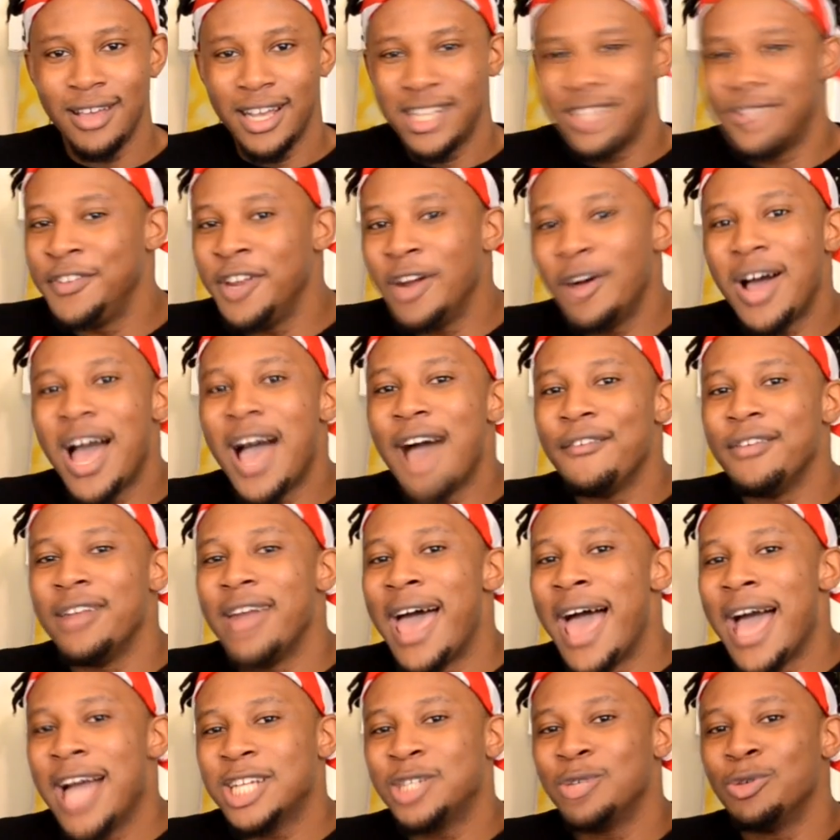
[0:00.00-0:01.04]
Because if you don't have an
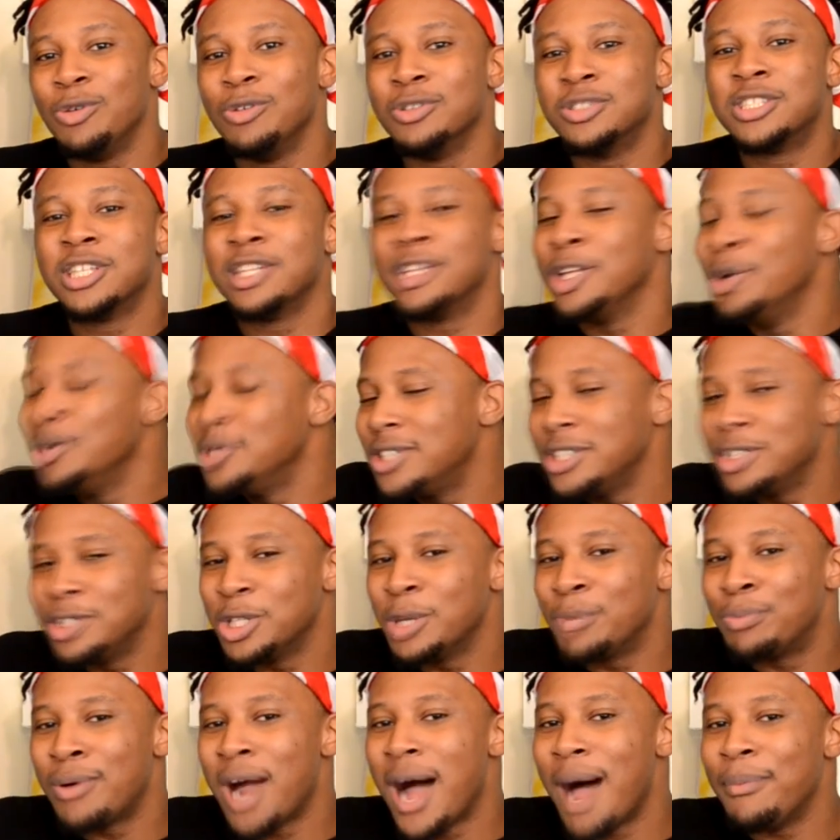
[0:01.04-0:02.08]
actual solution to
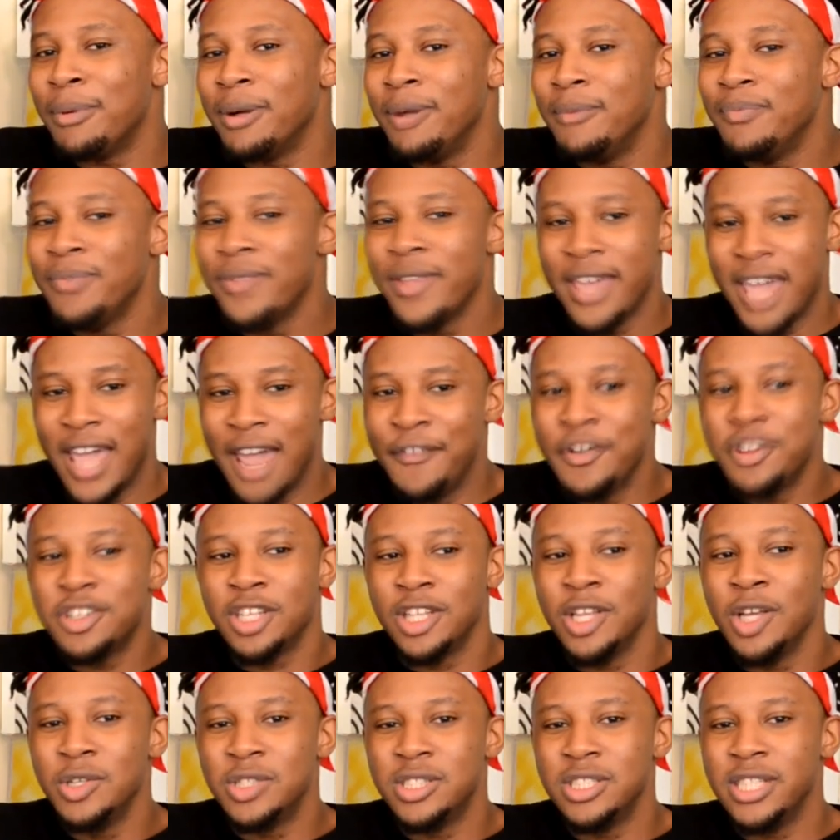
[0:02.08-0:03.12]
the problem, if your
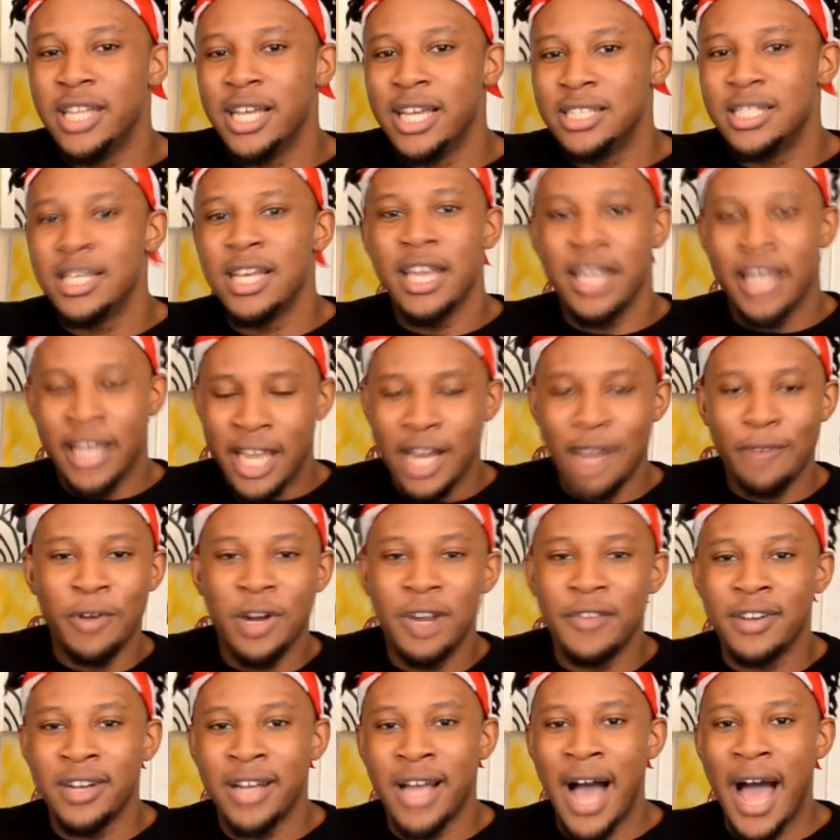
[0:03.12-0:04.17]
solution is get
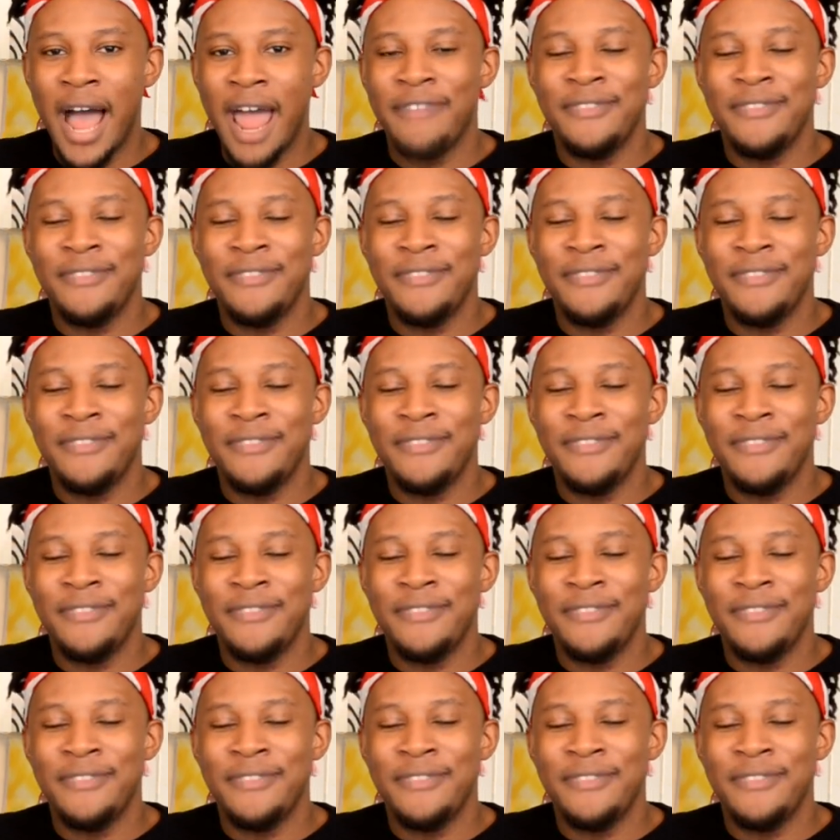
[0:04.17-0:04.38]
rid of a guy